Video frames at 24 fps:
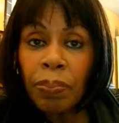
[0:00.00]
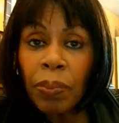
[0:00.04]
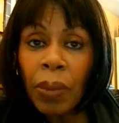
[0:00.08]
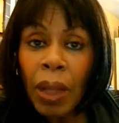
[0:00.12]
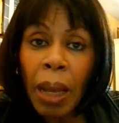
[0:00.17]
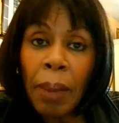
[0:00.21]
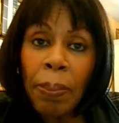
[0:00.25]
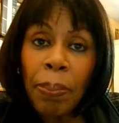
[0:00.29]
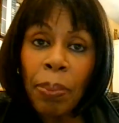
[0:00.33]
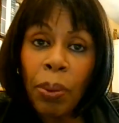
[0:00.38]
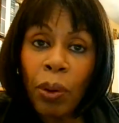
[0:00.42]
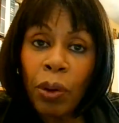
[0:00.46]

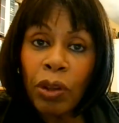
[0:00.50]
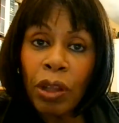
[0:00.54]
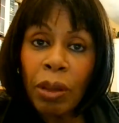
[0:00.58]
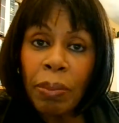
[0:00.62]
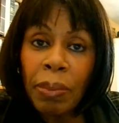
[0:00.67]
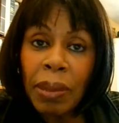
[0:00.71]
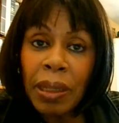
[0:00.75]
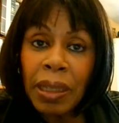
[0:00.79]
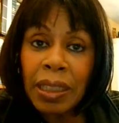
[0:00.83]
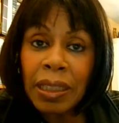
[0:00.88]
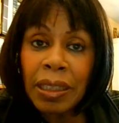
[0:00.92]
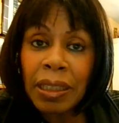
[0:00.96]
and put them
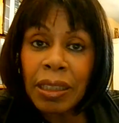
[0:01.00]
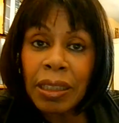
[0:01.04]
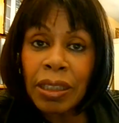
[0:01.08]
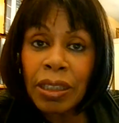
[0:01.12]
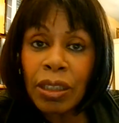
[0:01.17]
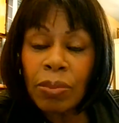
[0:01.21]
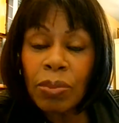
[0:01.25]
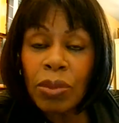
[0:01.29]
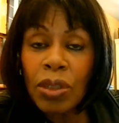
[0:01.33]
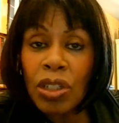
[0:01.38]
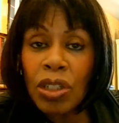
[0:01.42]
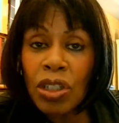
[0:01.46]
in the
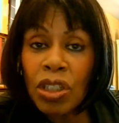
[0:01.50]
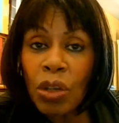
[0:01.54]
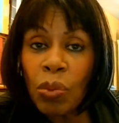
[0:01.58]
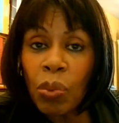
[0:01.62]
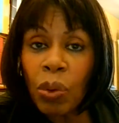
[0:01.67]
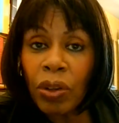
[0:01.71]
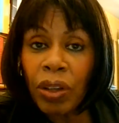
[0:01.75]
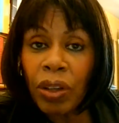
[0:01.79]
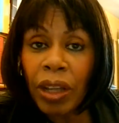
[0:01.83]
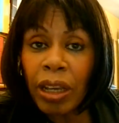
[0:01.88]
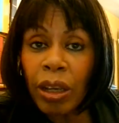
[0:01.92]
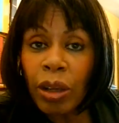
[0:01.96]
system to see
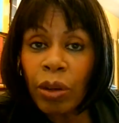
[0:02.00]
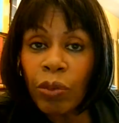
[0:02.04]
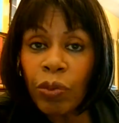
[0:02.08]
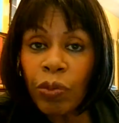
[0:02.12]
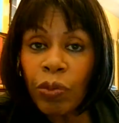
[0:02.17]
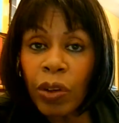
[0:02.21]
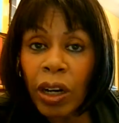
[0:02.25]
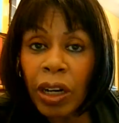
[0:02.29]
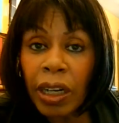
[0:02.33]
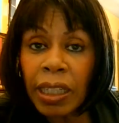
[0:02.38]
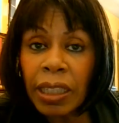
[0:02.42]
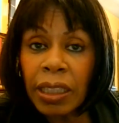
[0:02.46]
what they can
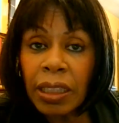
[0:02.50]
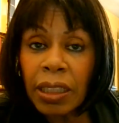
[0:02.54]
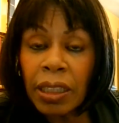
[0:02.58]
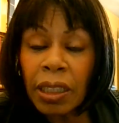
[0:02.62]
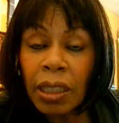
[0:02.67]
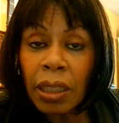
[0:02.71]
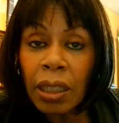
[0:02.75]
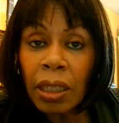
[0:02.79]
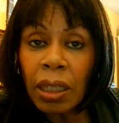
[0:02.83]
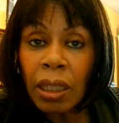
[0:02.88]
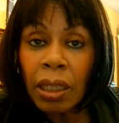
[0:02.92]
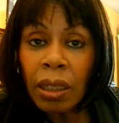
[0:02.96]
find.
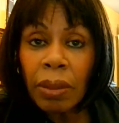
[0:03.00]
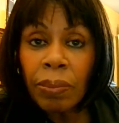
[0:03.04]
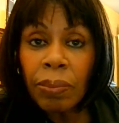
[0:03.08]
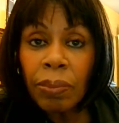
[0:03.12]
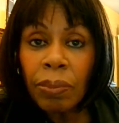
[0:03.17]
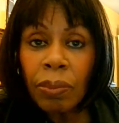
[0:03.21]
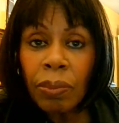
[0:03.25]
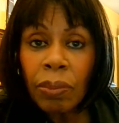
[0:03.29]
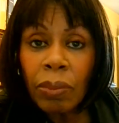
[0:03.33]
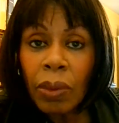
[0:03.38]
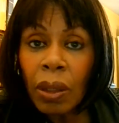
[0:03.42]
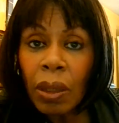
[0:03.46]

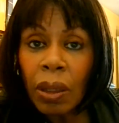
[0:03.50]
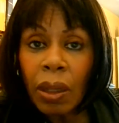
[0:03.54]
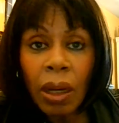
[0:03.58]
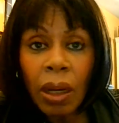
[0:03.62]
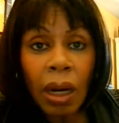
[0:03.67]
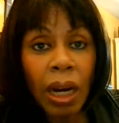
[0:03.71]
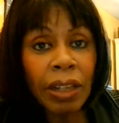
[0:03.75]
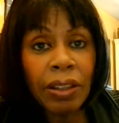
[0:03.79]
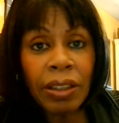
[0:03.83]
I